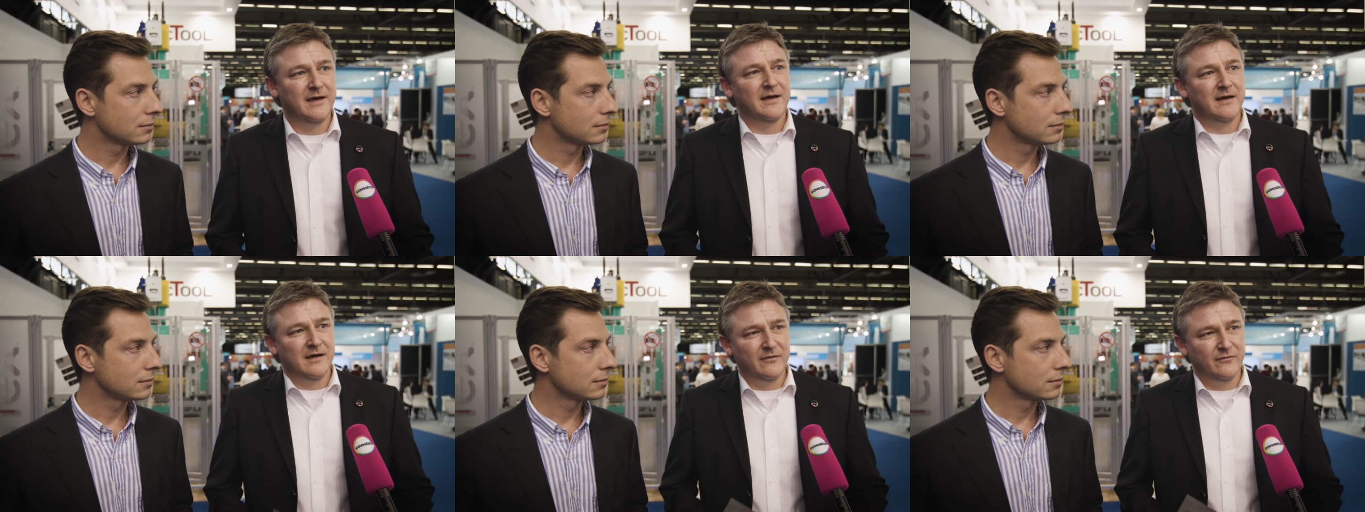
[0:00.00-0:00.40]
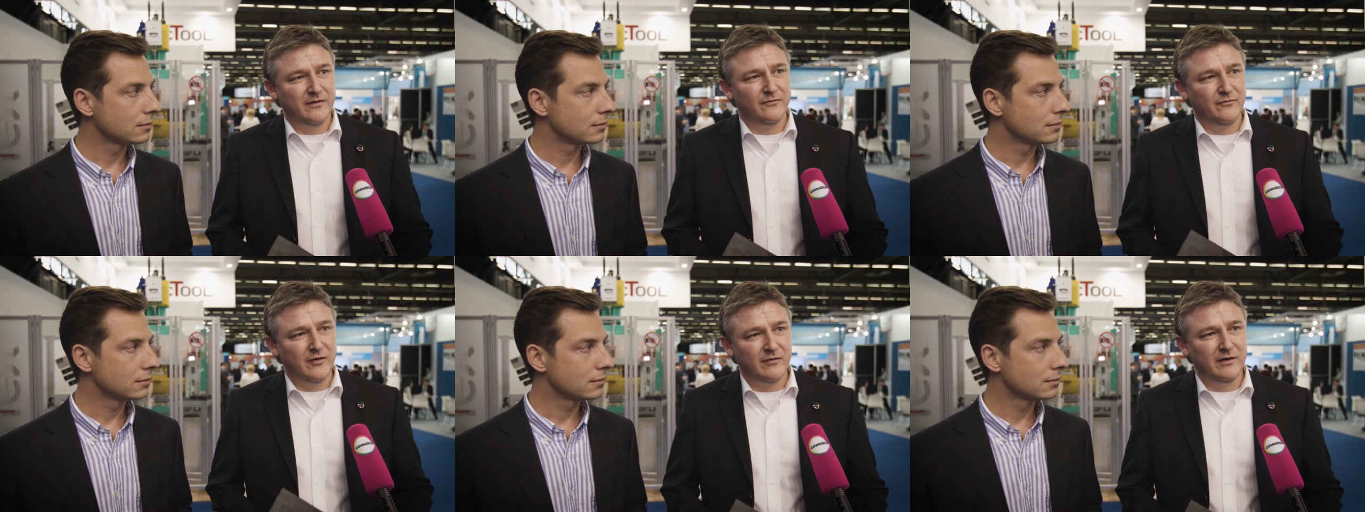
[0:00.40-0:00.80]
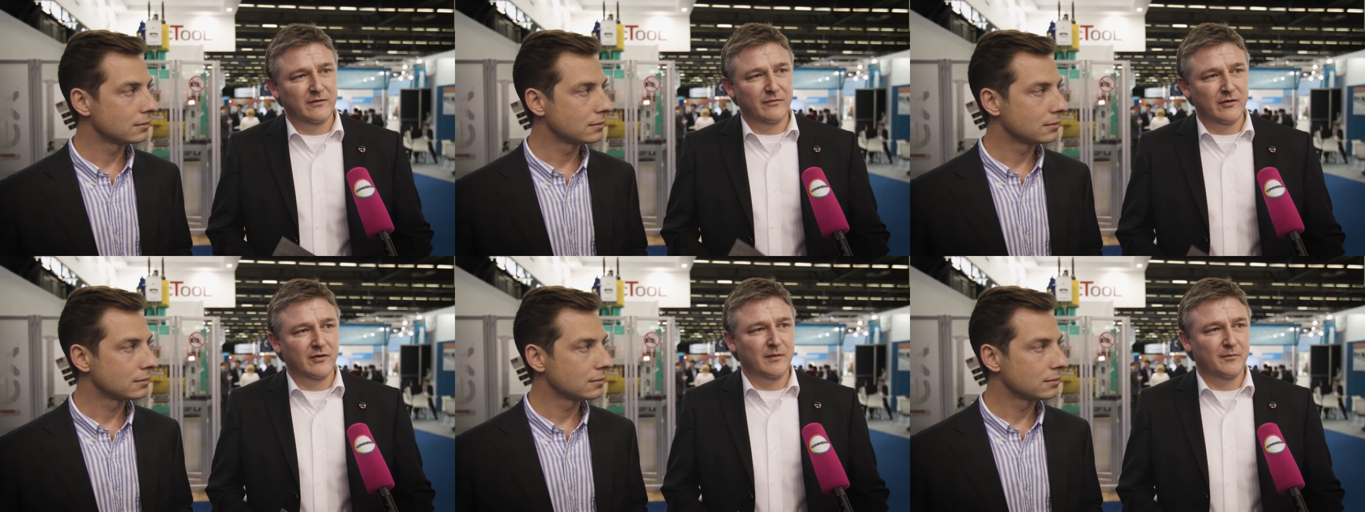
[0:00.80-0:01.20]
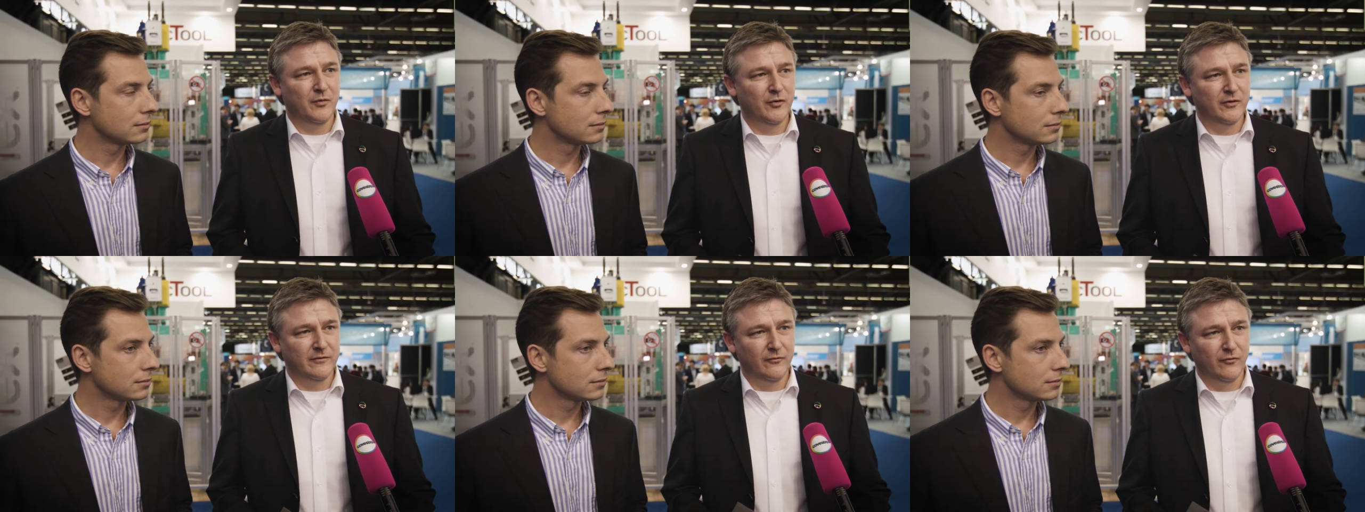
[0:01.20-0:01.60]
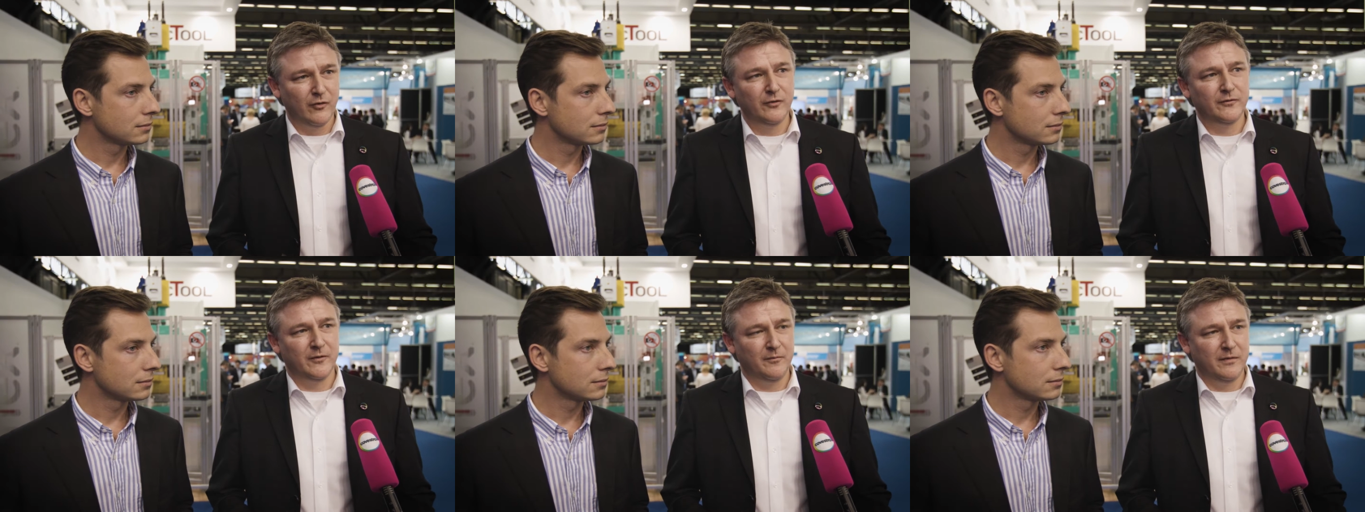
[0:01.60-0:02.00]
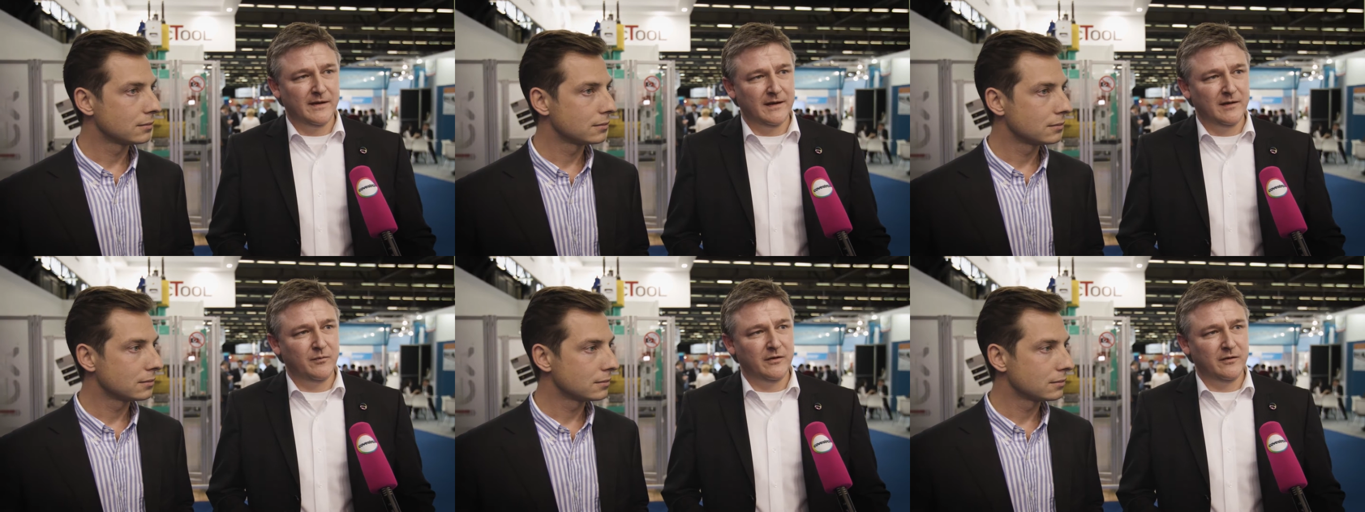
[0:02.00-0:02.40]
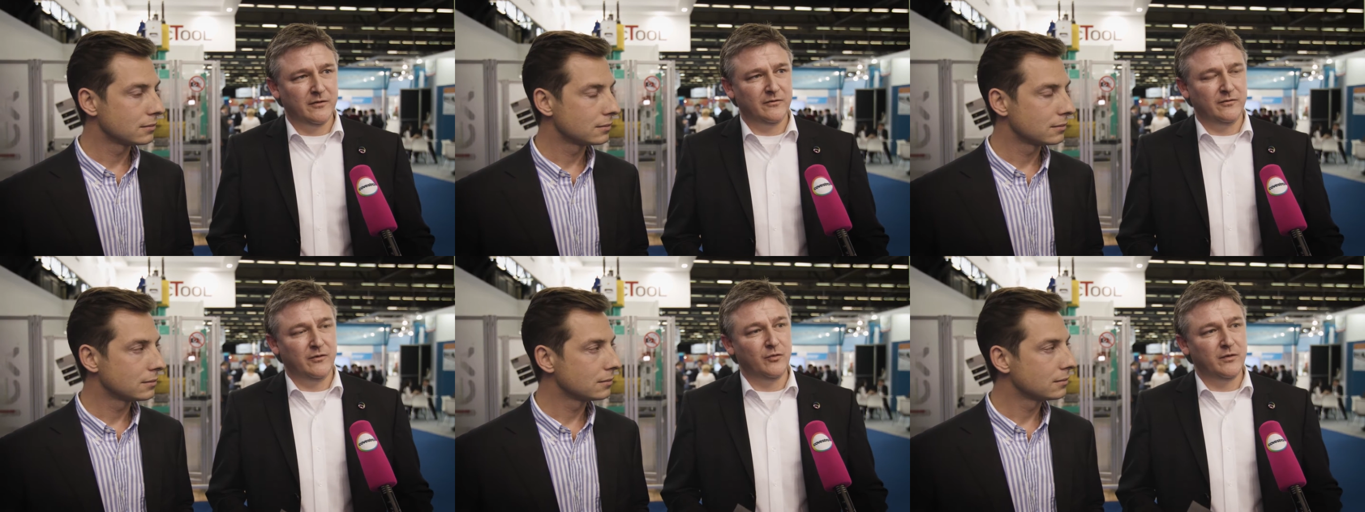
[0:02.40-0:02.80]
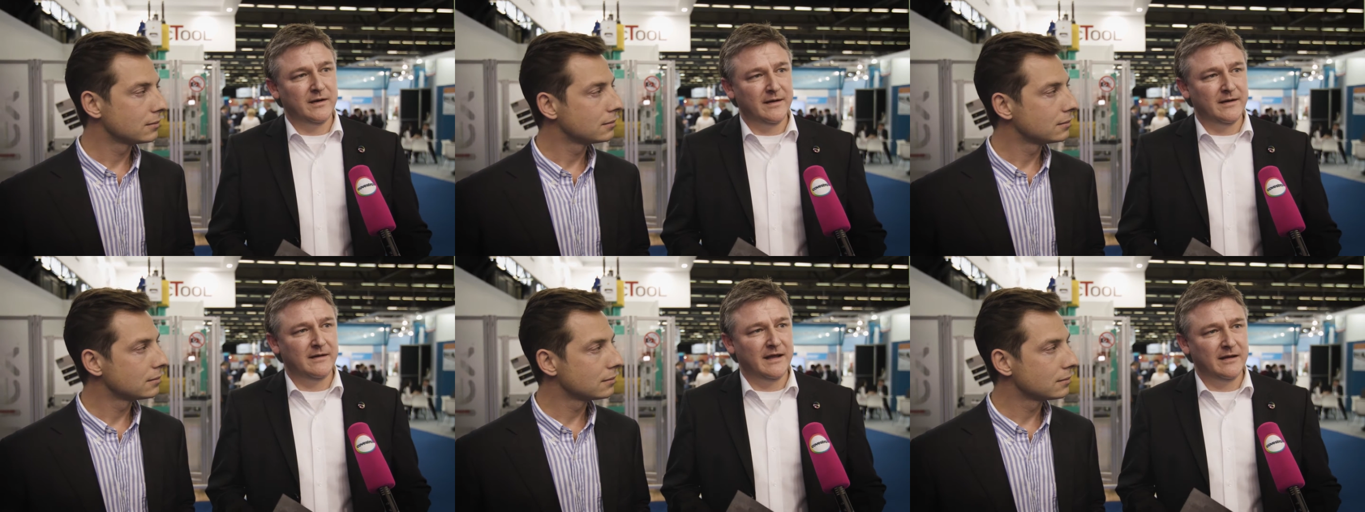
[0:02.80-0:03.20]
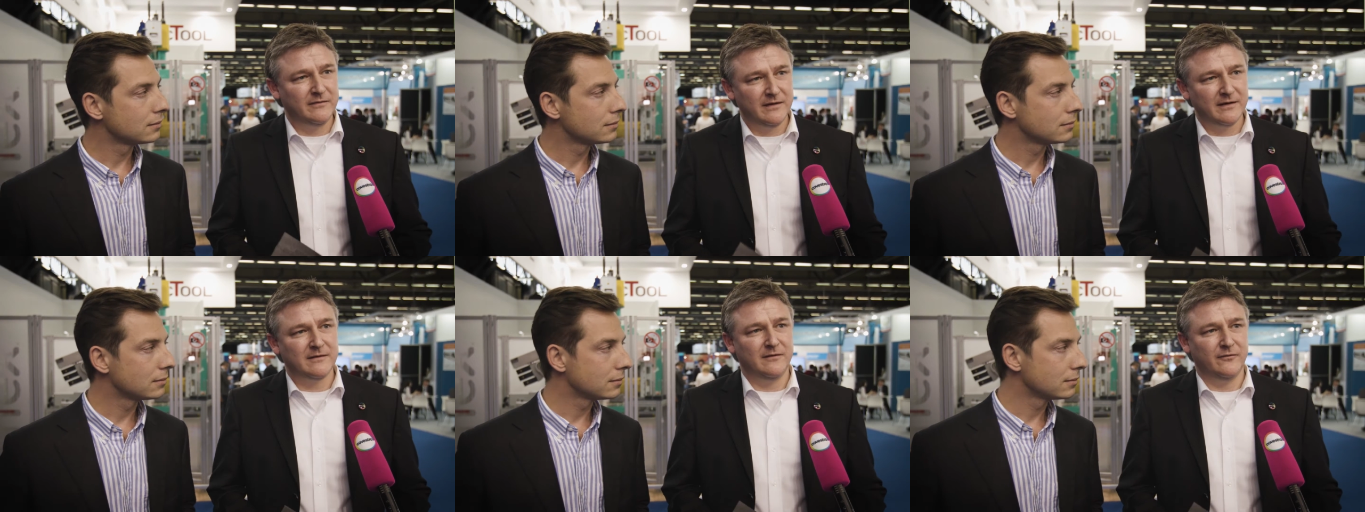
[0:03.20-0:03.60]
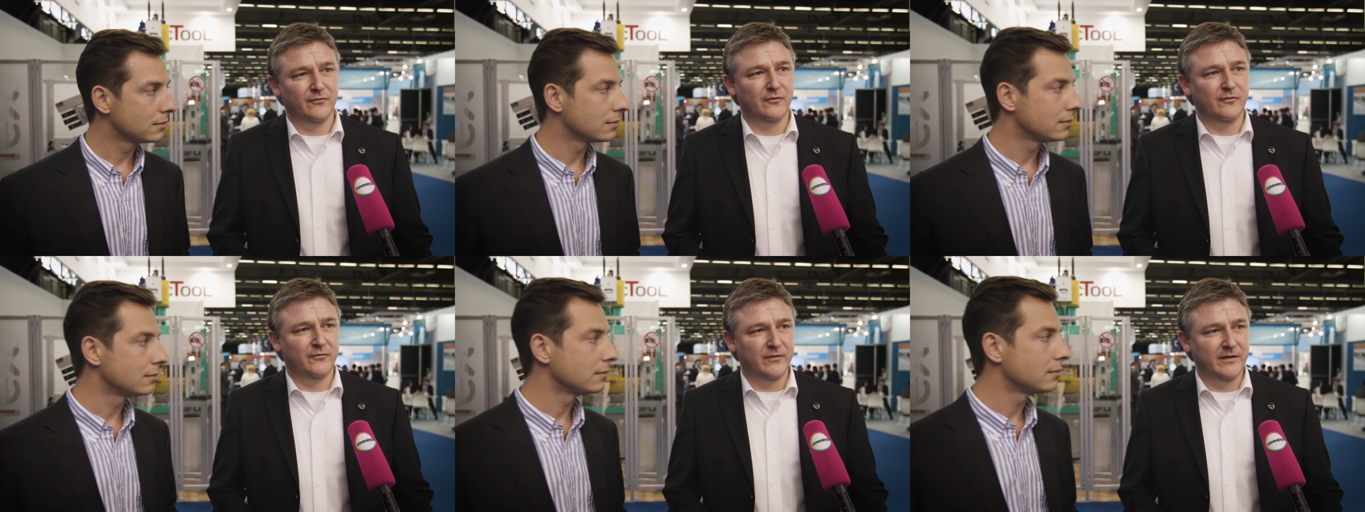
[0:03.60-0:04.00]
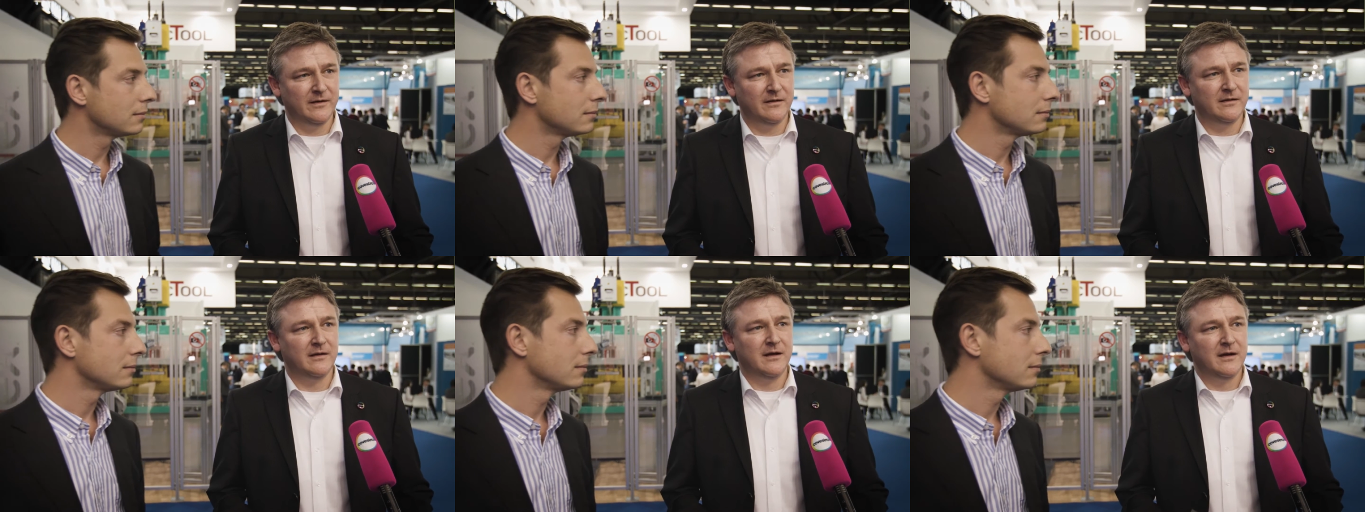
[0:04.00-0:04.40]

Speaker 1: have a very, very important role to play because you can exactly fulfill